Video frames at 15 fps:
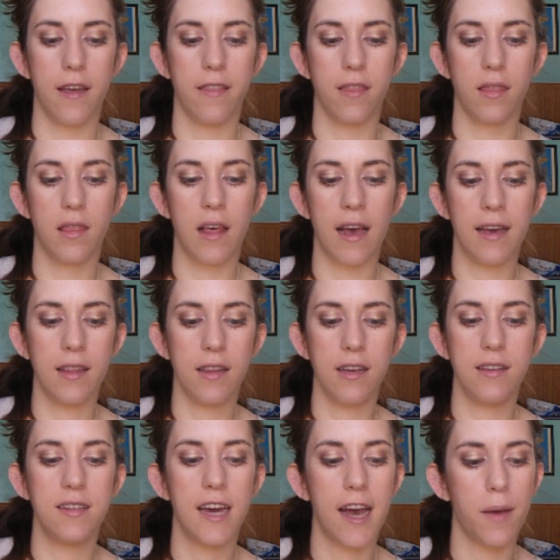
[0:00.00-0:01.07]
And
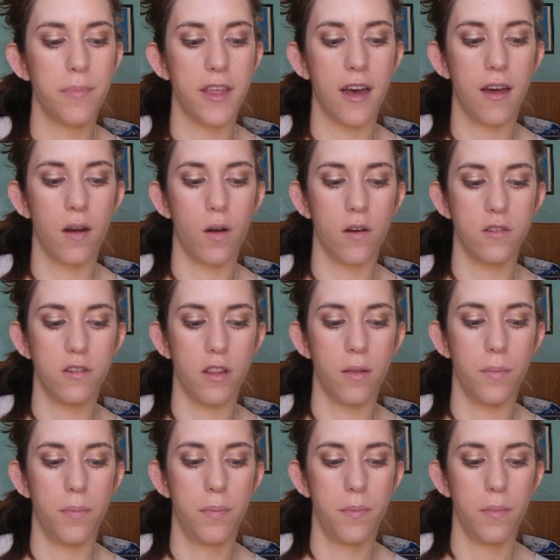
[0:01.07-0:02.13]
lightly tap that onto
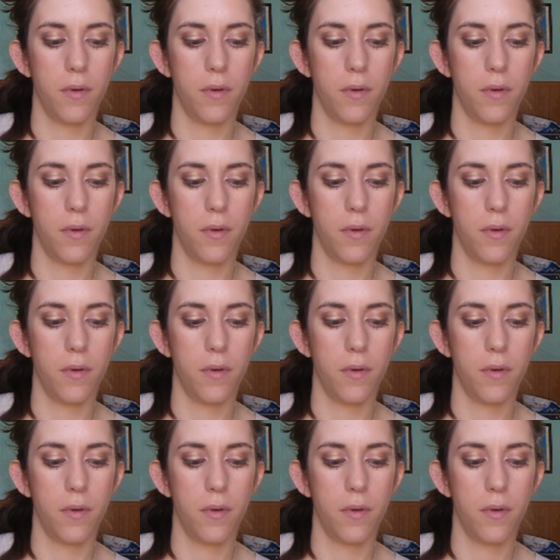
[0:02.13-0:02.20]
the